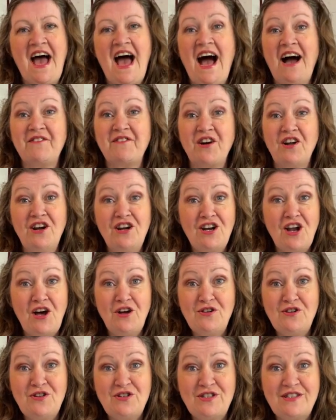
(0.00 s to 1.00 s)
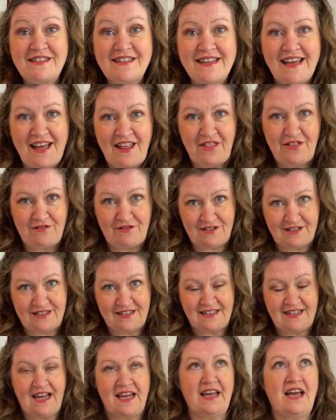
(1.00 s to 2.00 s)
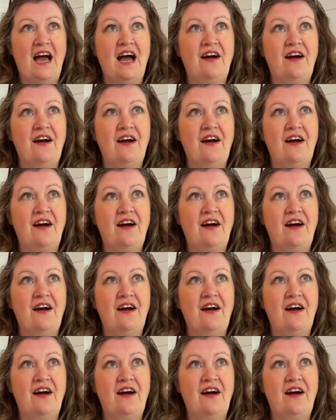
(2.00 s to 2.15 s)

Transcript: I've got loads to get through today.